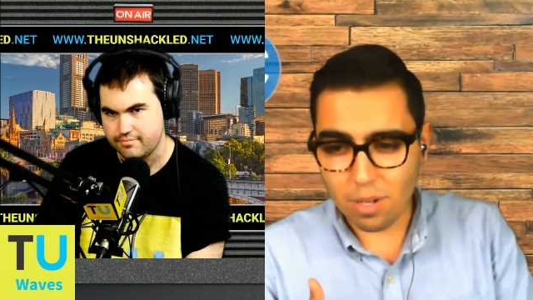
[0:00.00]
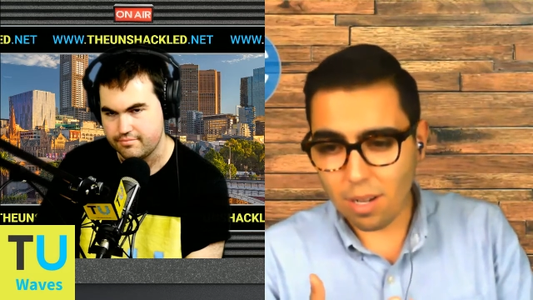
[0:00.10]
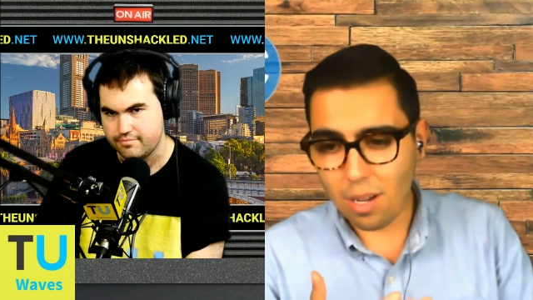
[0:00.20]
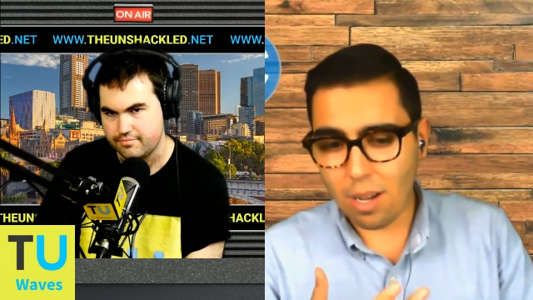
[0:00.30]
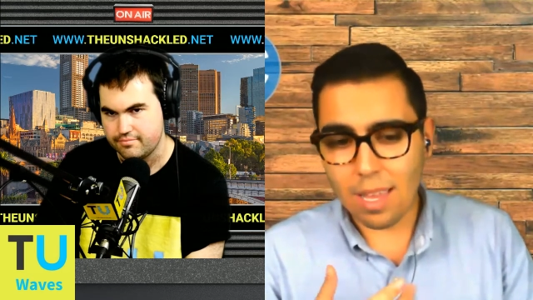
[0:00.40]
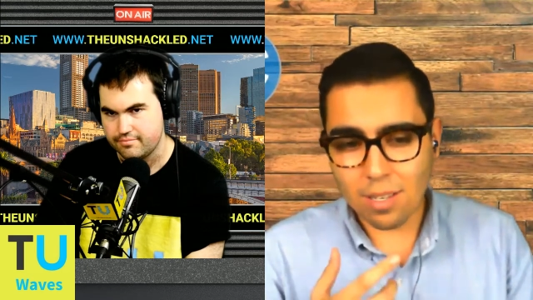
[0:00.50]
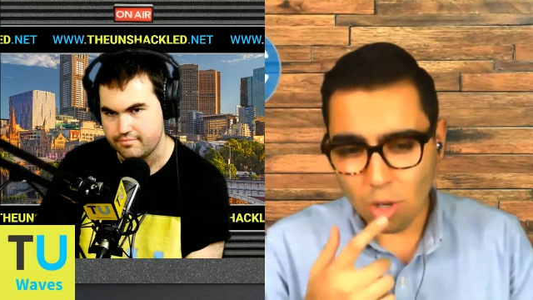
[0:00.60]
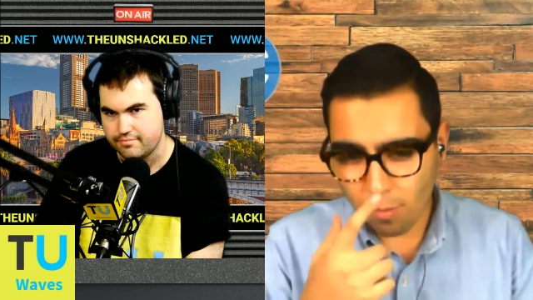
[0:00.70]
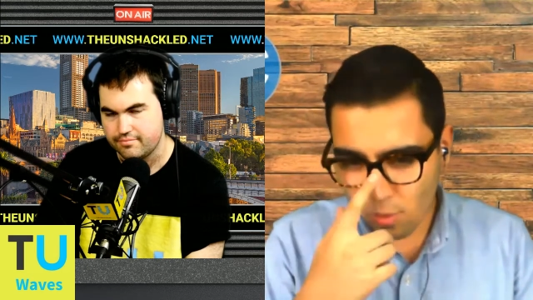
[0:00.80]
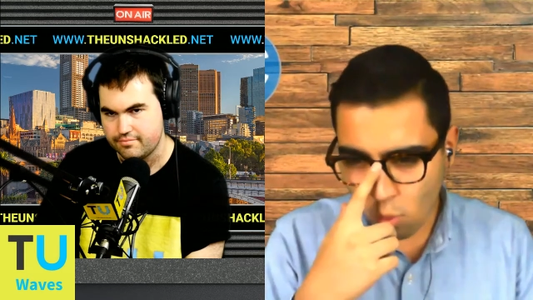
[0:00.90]
Speaker 1: in terms of
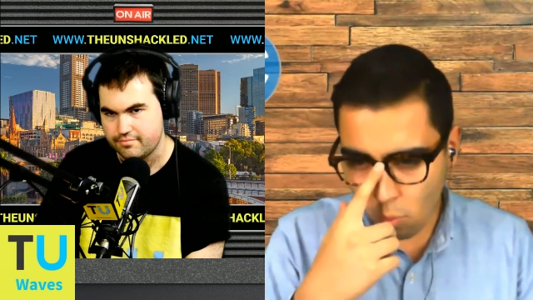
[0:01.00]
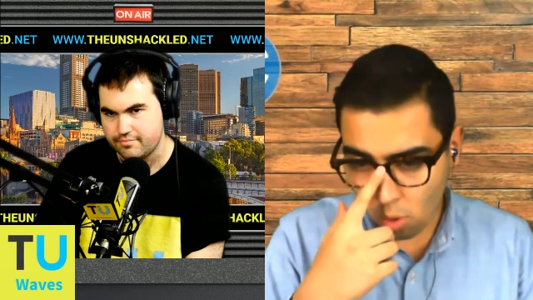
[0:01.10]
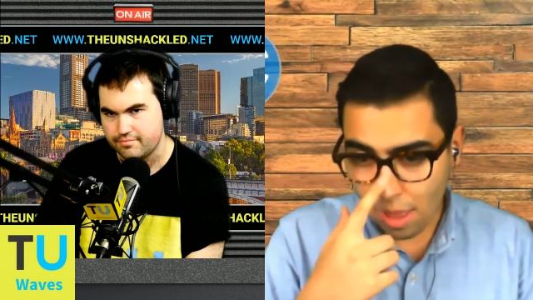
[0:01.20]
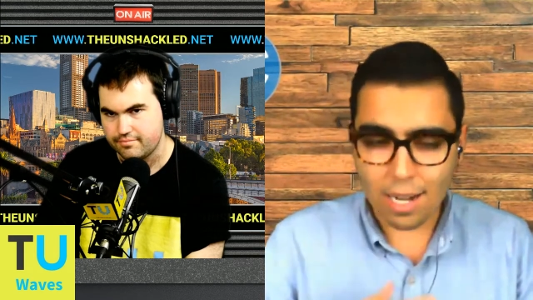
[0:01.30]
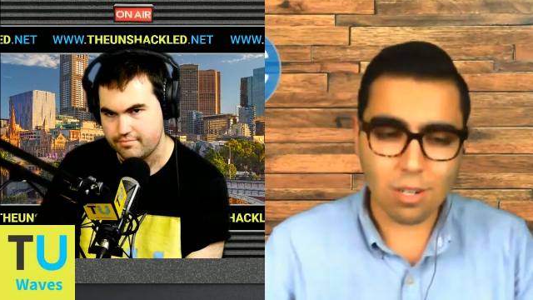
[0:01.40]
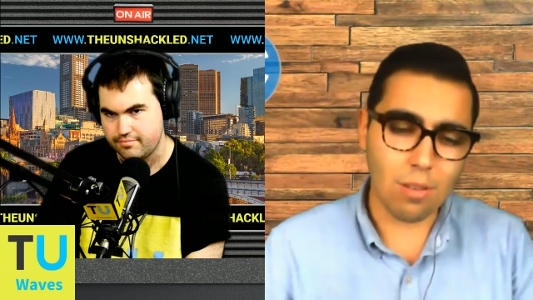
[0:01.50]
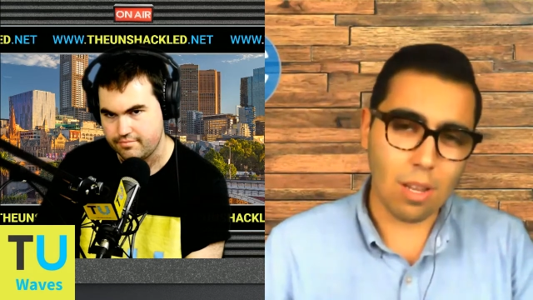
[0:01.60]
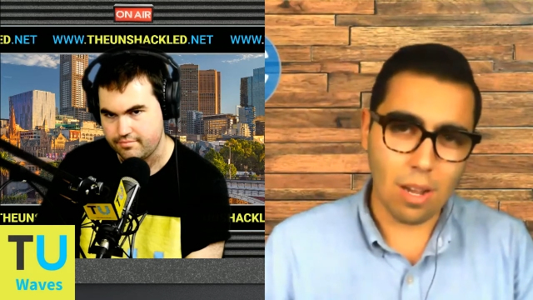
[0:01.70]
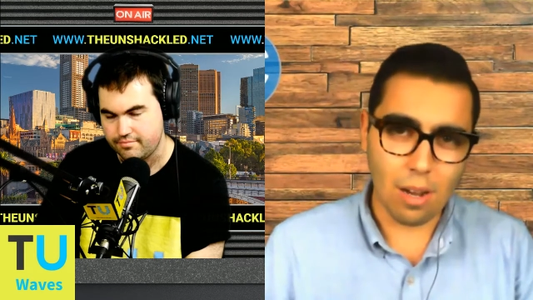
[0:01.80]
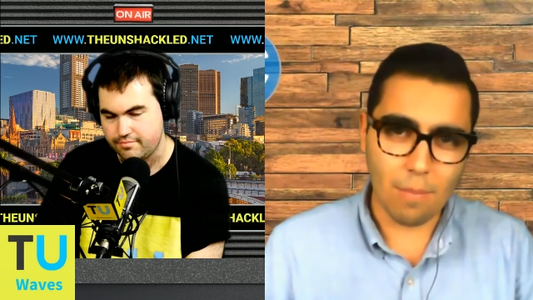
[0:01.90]
what will actually
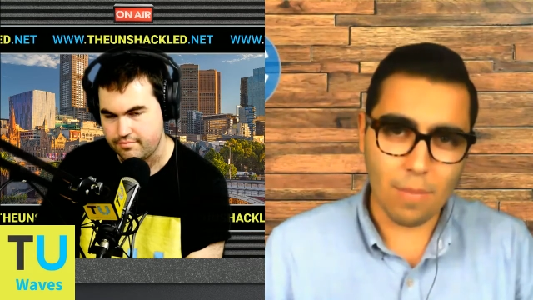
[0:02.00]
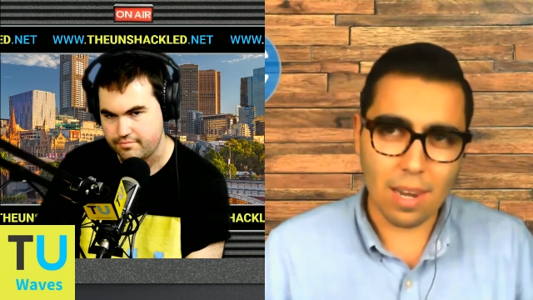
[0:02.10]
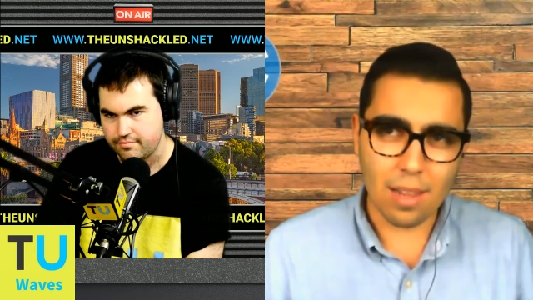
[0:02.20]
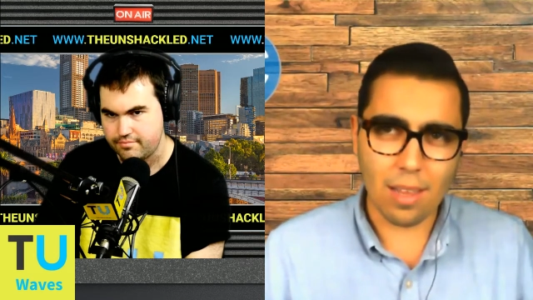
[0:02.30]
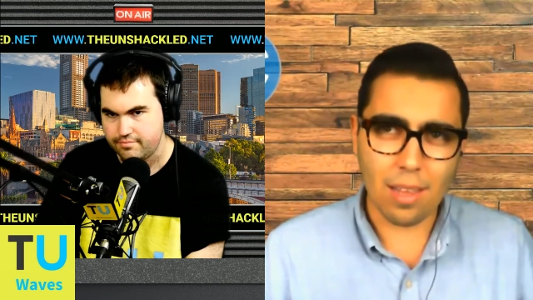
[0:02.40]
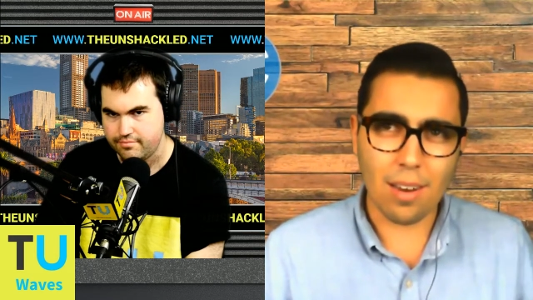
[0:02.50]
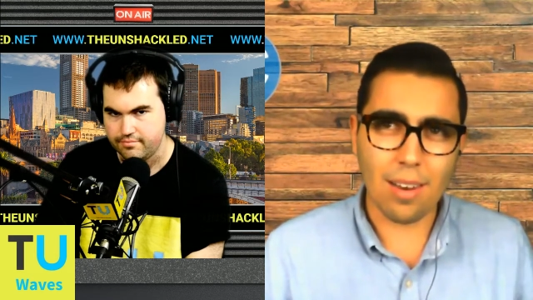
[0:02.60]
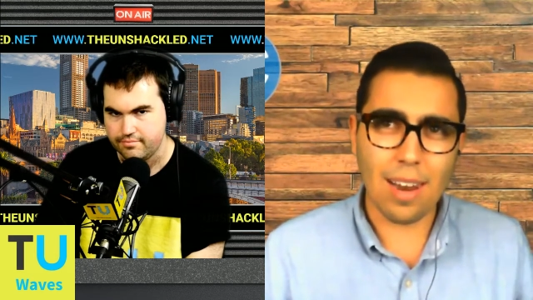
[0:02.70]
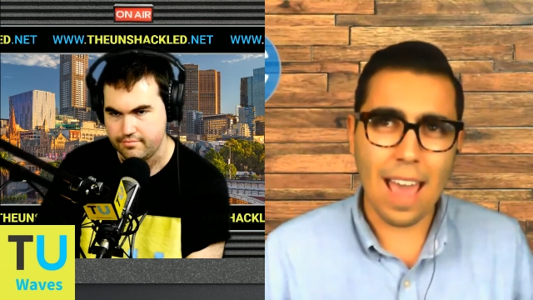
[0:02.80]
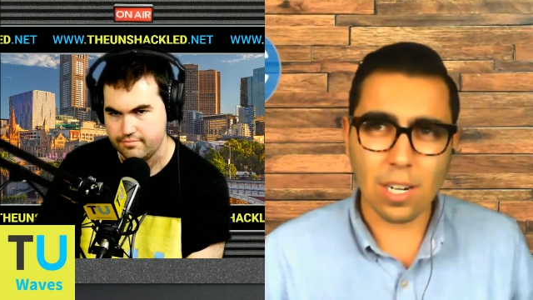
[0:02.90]
come in, a, in an
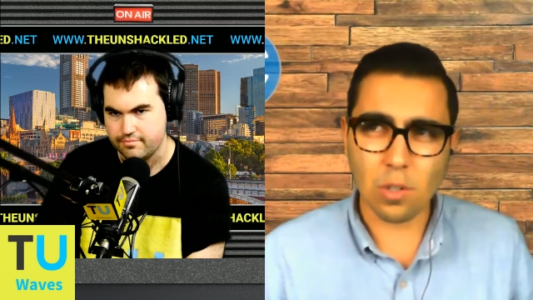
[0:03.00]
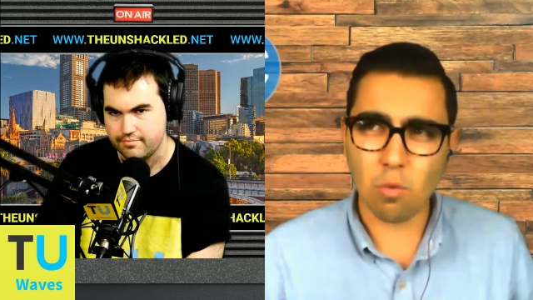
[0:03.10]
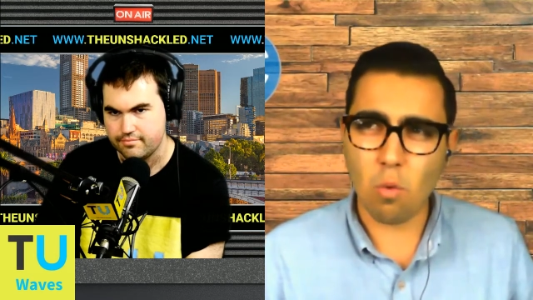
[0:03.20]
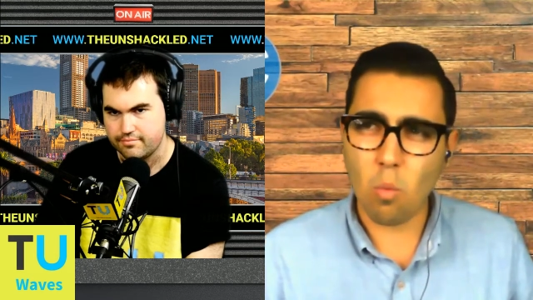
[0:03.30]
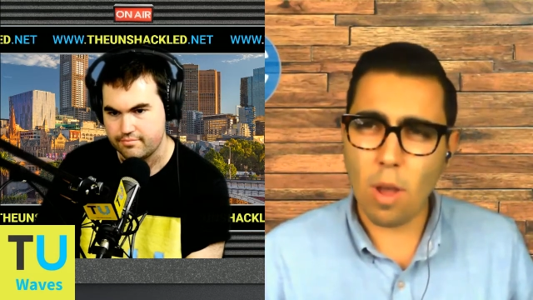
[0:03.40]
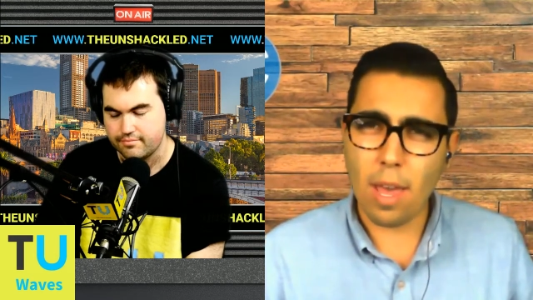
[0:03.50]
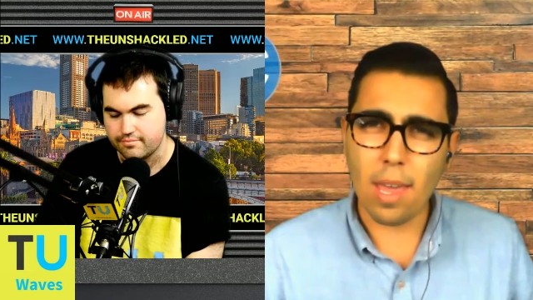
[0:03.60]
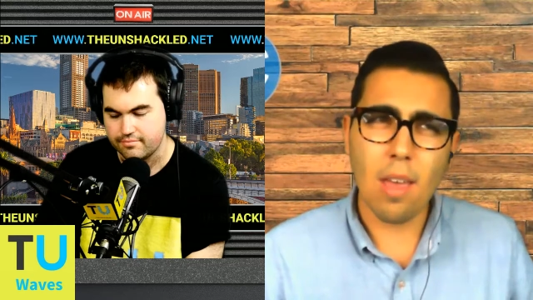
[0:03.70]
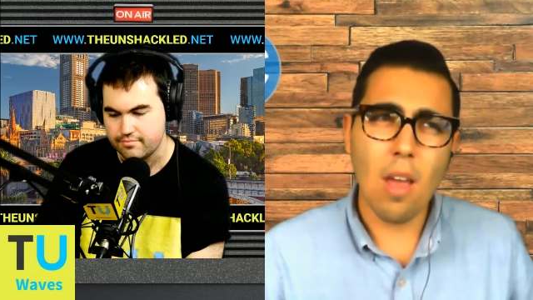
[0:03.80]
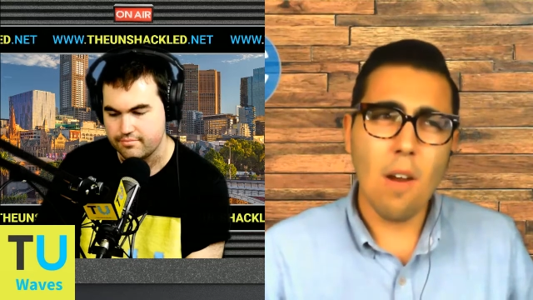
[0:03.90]
actual way
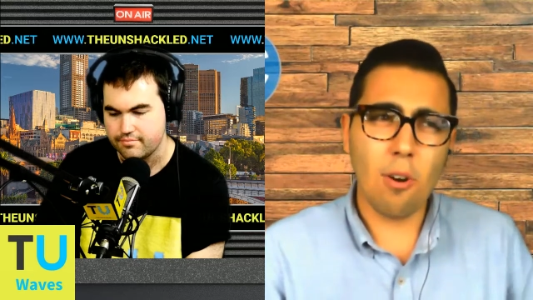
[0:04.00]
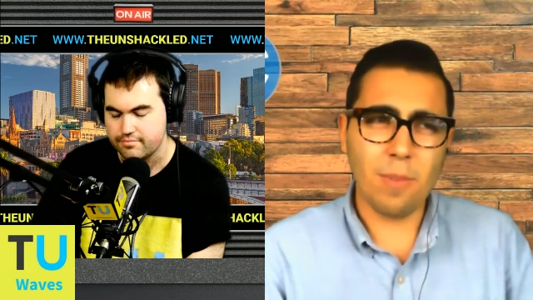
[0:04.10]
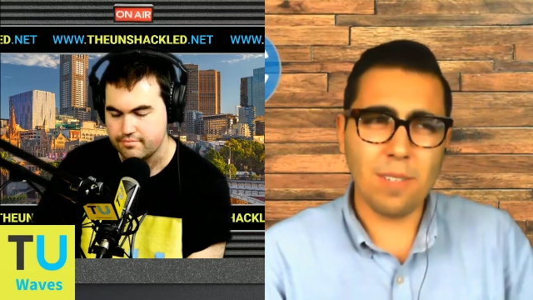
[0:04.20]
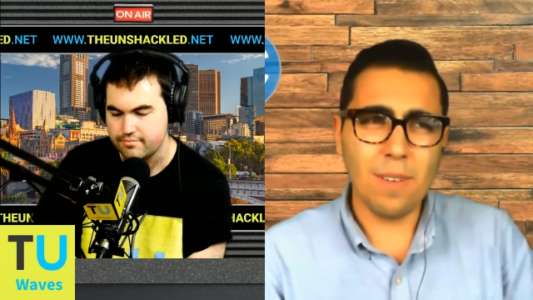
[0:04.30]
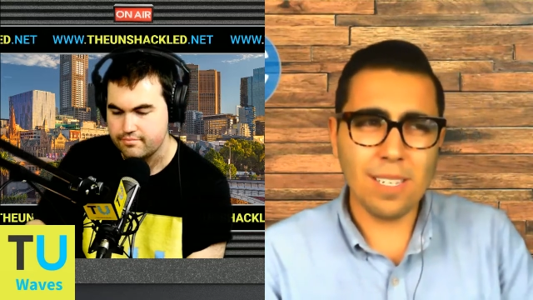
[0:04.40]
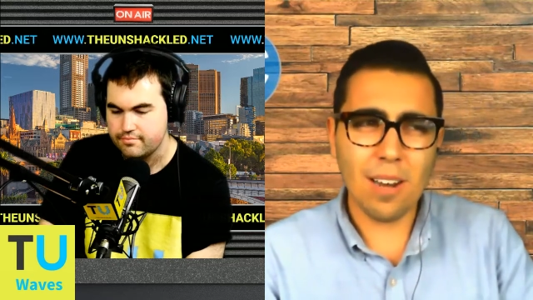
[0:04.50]
from his visit,